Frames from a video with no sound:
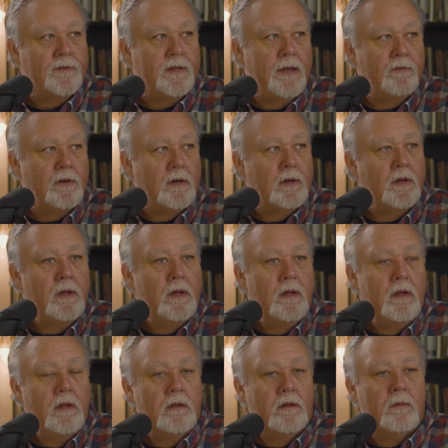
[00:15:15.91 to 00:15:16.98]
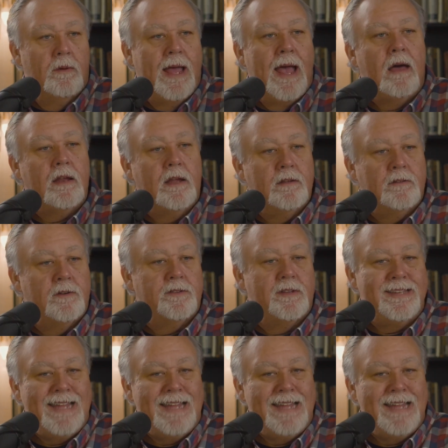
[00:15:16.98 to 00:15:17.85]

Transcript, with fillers: savior? Mm-hmm. The reality is there's a